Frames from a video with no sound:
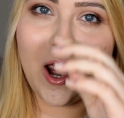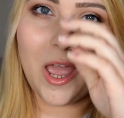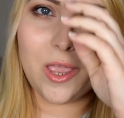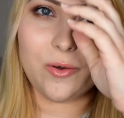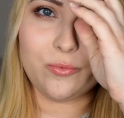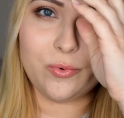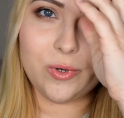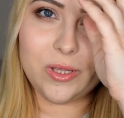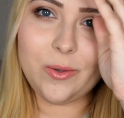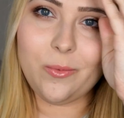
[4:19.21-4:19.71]
I
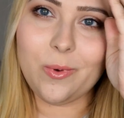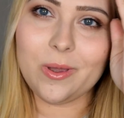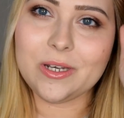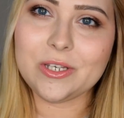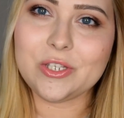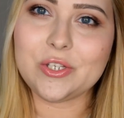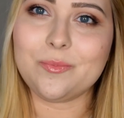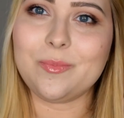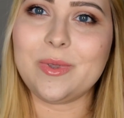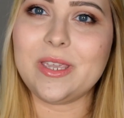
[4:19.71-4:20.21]
really
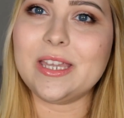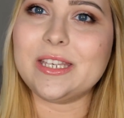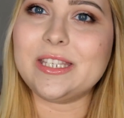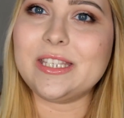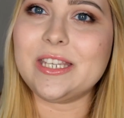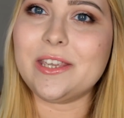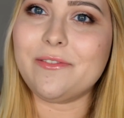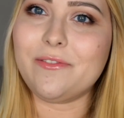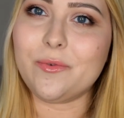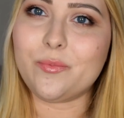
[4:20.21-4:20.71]
wanted to be a
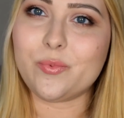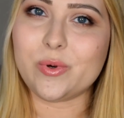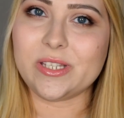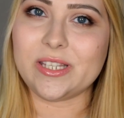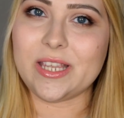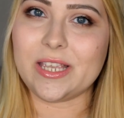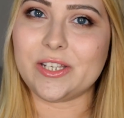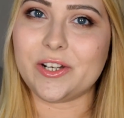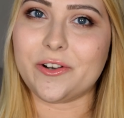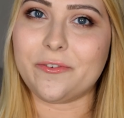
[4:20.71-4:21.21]
TV
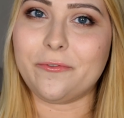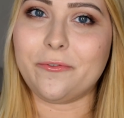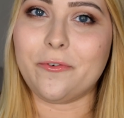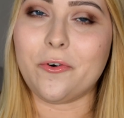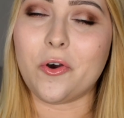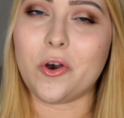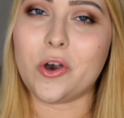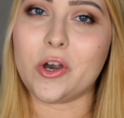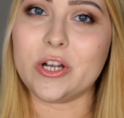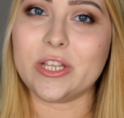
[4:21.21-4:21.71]
presenter
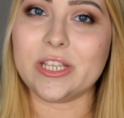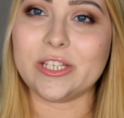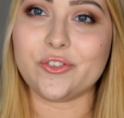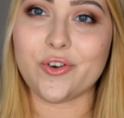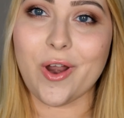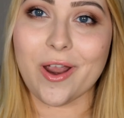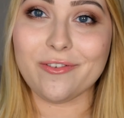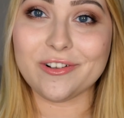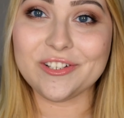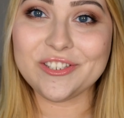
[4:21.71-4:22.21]
for the
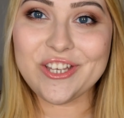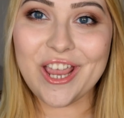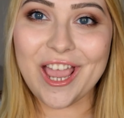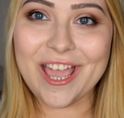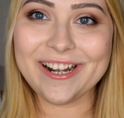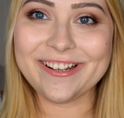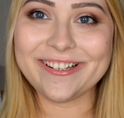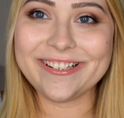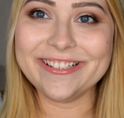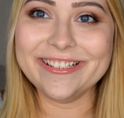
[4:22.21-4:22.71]
Travel
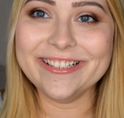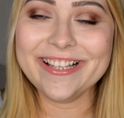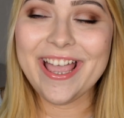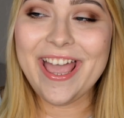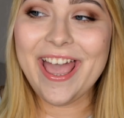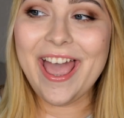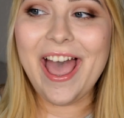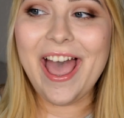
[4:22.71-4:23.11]
Channel,